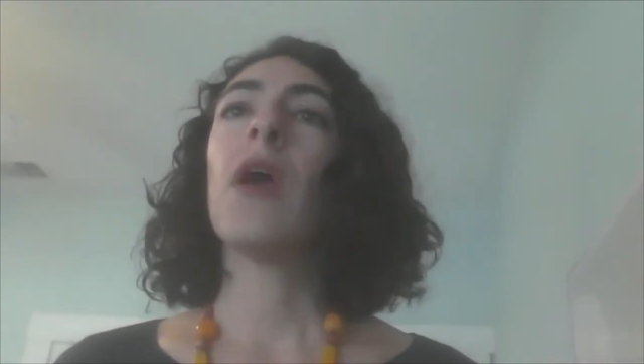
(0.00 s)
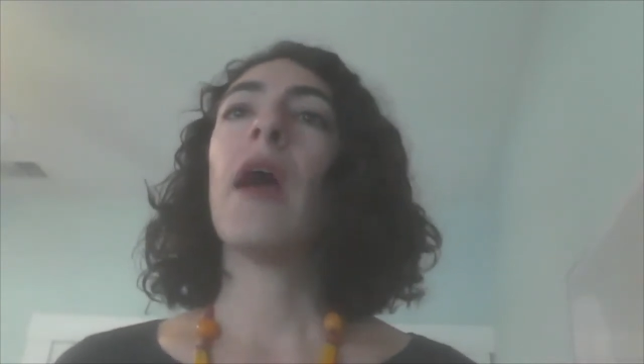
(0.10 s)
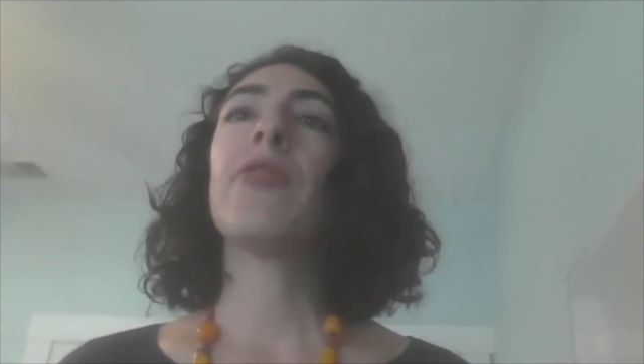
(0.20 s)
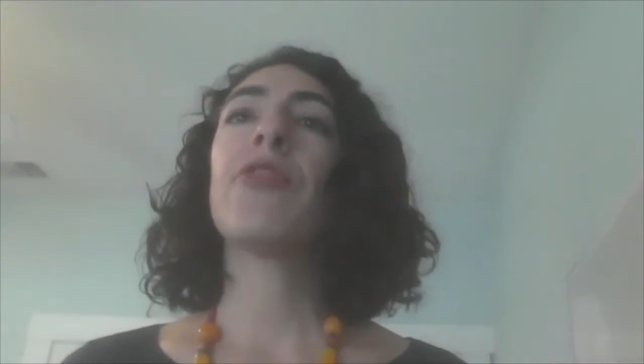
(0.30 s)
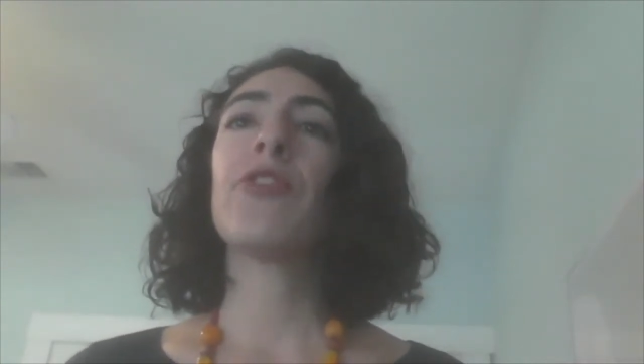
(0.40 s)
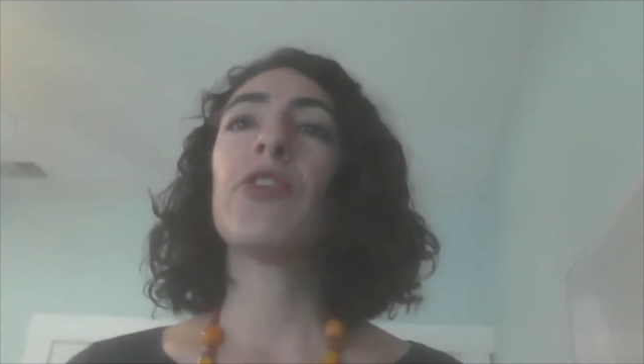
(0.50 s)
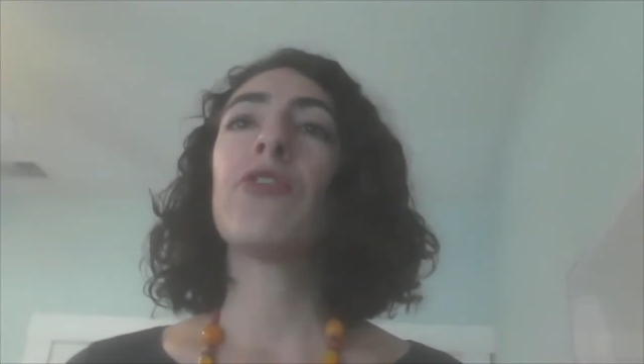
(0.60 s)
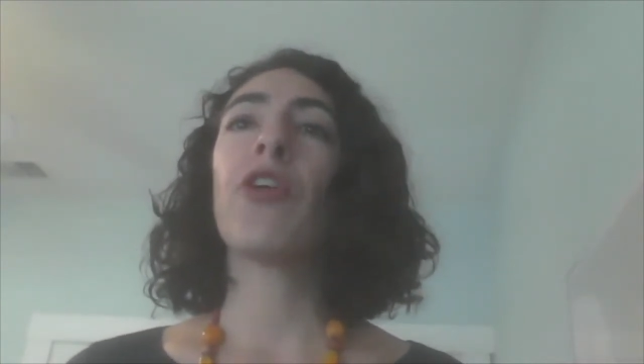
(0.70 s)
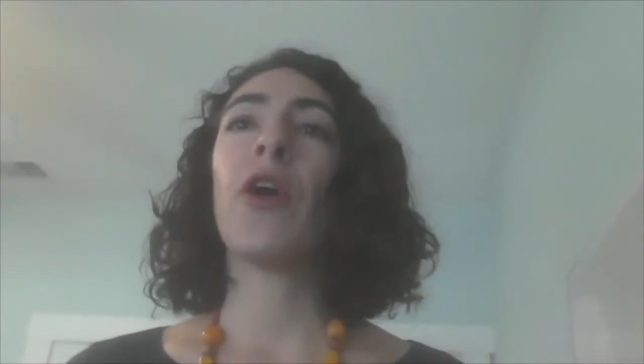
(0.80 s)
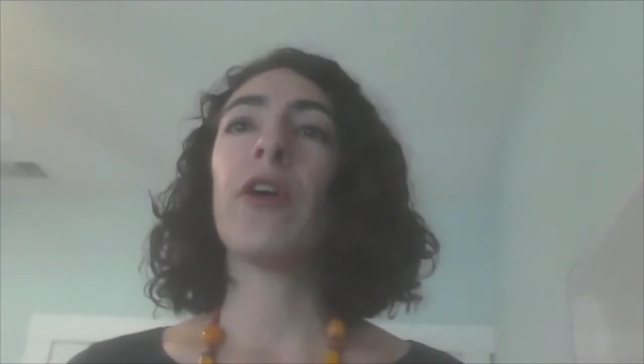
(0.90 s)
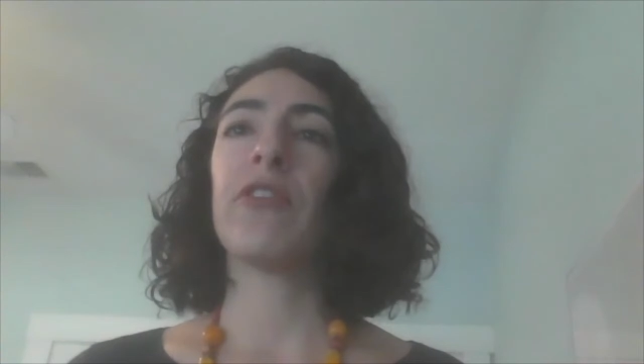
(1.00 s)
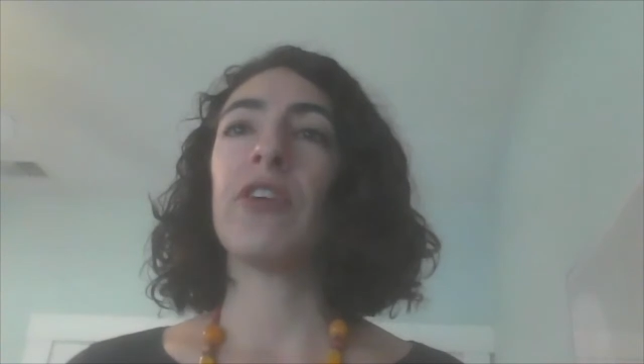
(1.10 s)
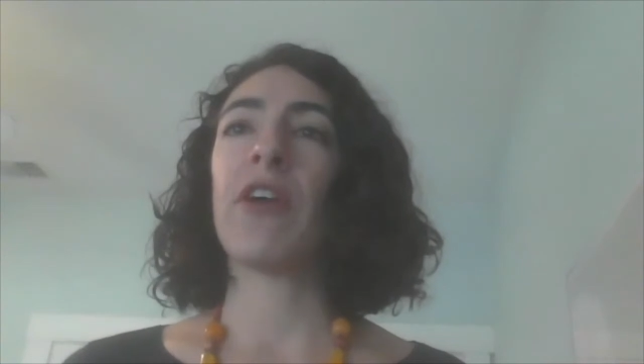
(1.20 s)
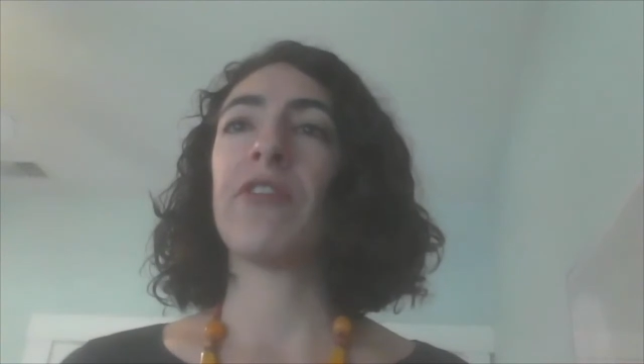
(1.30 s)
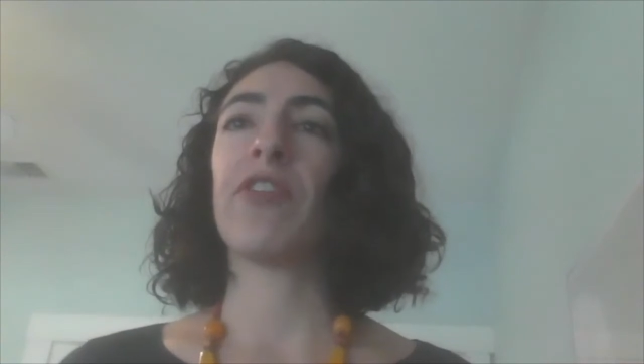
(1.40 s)
And third, the laws
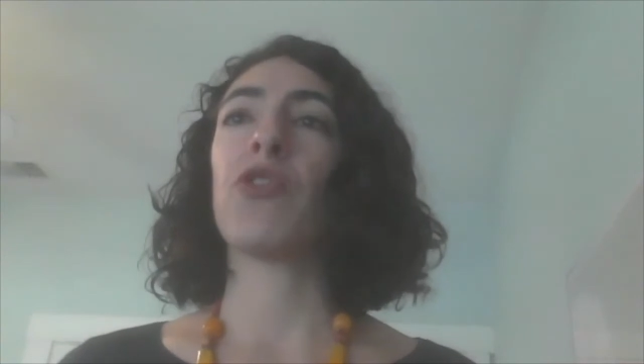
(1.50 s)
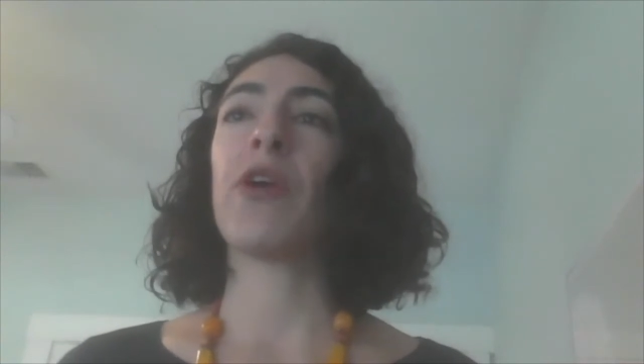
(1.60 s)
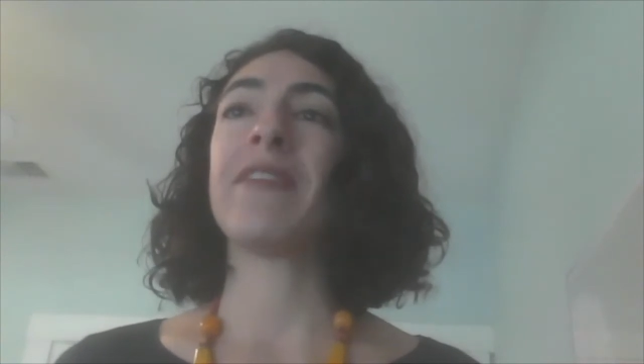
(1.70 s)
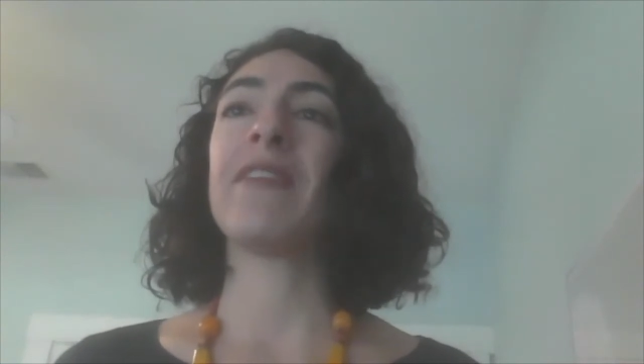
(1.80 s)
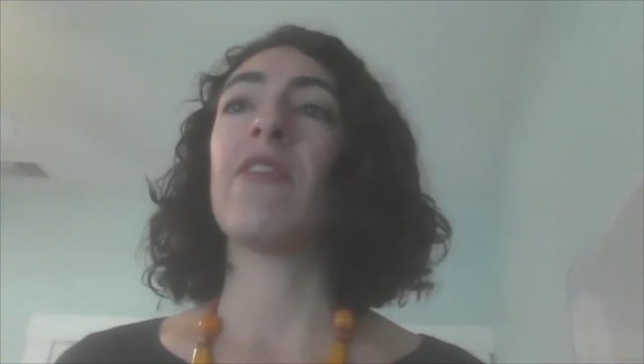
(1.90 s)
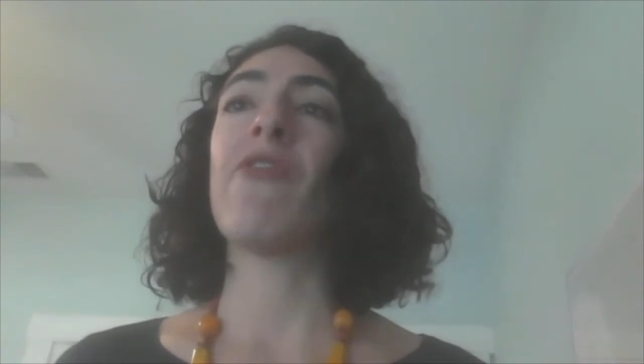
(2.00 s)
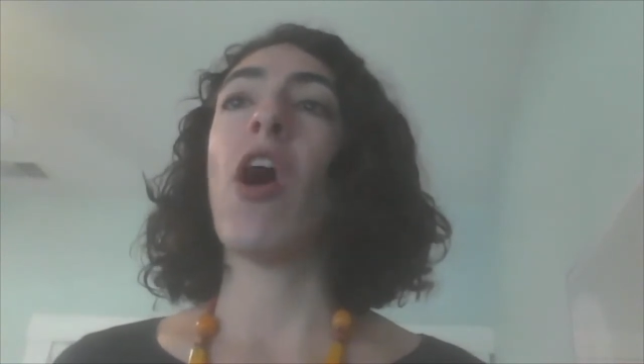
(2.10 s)
address the crisis of